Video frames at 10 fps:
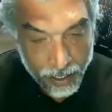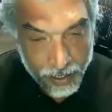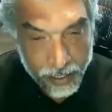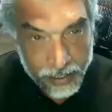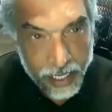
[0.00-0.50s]

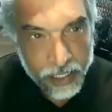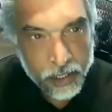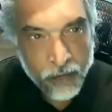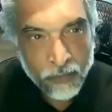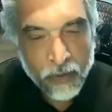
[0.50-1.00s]
the
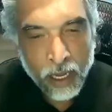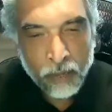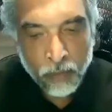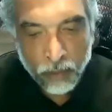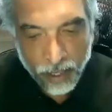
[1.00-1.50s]
sands of
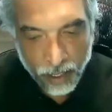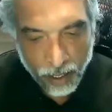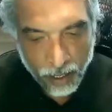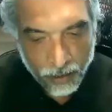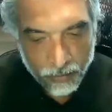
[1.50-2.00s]

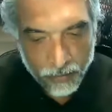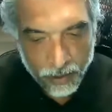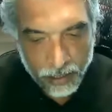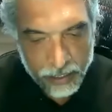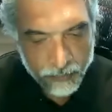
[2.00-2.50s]
Karbala
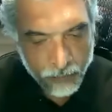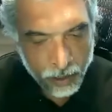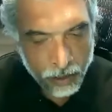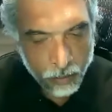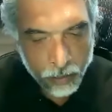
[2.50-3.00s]
is
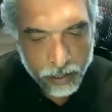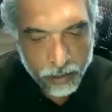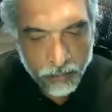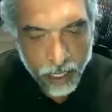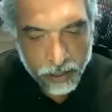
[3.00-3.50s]
filled with
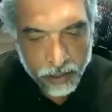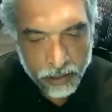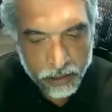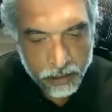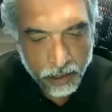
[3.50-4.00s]
the
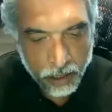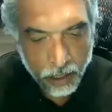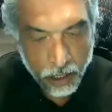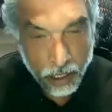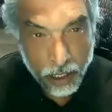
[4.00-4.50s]
martyrs,
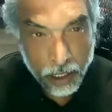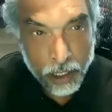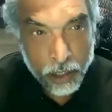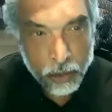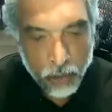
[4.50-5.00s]

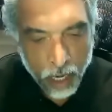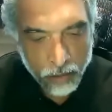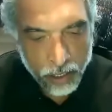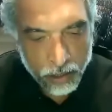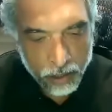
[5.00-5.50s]

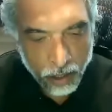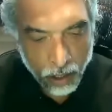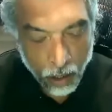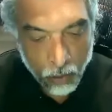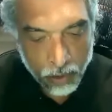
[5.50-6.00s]
shrouded
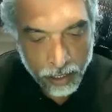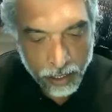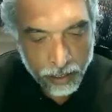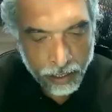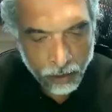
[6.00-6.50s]

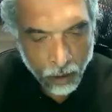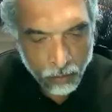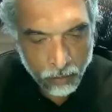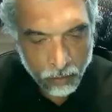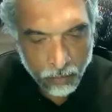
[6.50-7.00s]
only in their
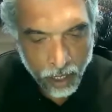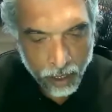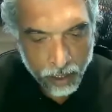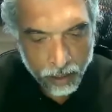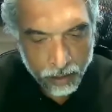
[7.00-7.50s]
own
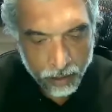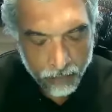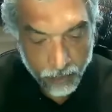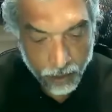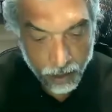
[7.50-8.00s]
blood.
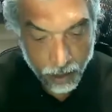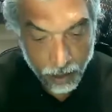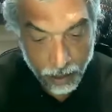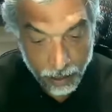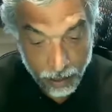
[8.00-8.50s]

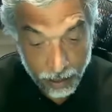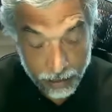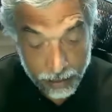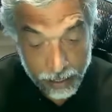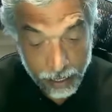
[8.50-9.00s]

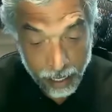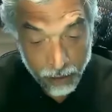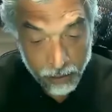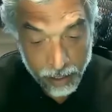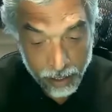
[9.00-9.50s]
The
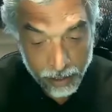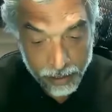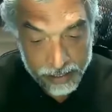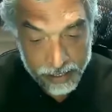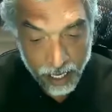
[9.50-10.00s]
cloud in
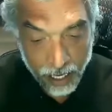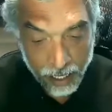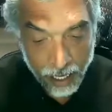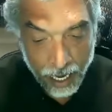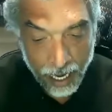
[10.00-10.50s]
the
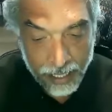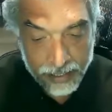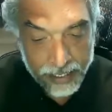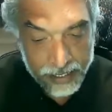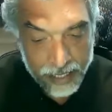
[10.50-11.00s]
sky
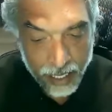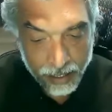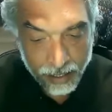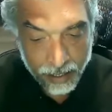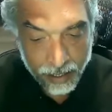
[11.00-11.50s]
hides the
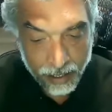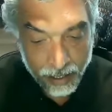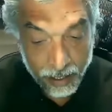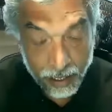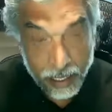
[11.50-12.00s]
sun
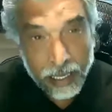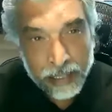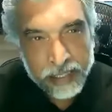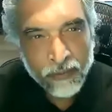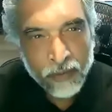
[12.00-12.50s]

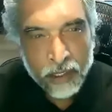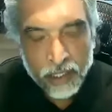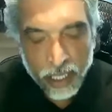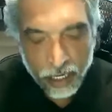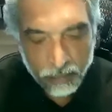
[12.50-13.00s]
as if in
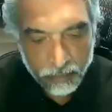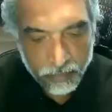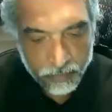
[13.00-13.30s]
shame.